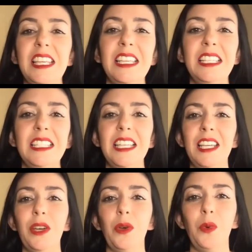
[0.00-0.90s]

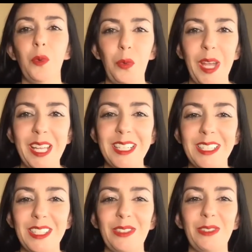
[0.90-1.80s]
easy
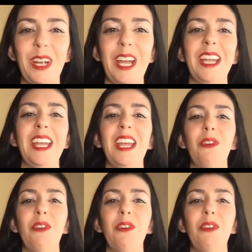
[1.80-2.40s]
wins, right?